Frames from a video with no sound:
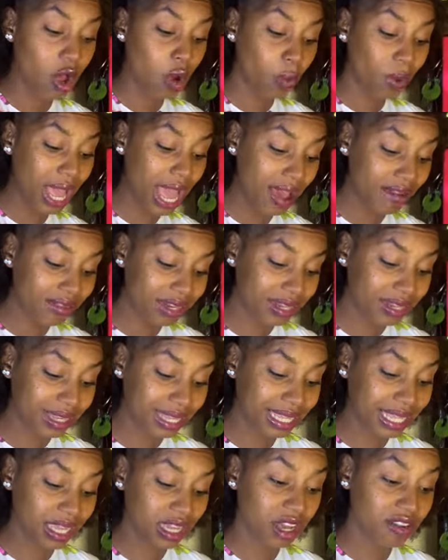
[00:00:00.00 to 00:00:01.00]
We have
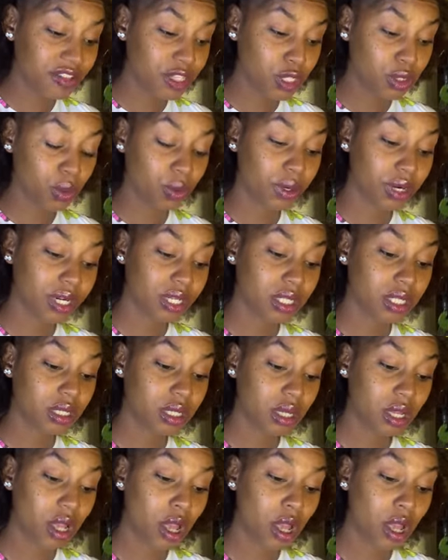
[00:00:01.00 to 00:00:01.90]
the King of Swords.